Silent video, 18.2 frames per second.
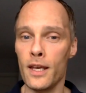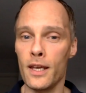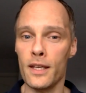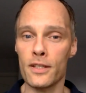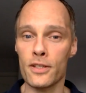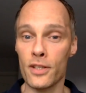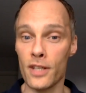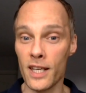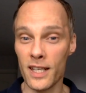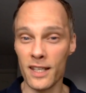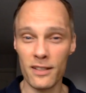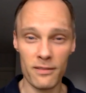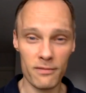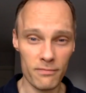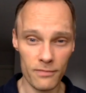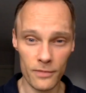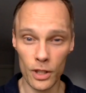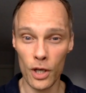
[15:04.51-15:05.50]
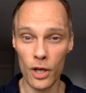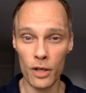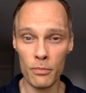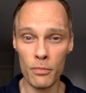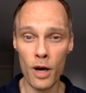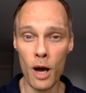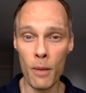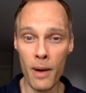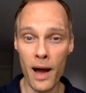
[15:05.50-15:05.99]
so they can
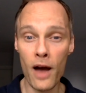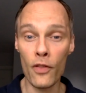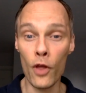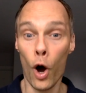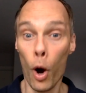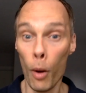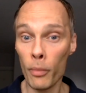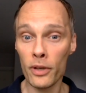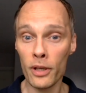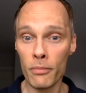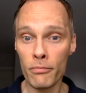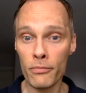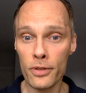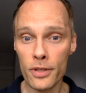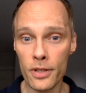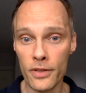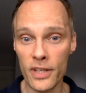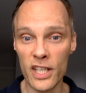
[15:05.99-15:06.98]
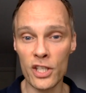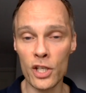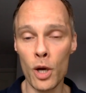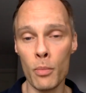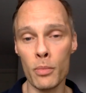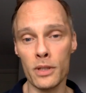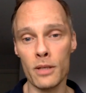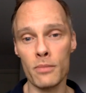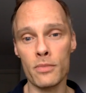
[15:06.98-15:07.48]
learn about the homonyms, these
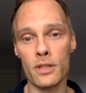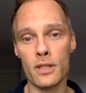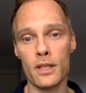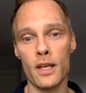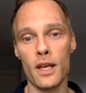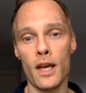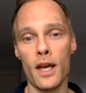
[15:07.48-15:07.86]
homonyms.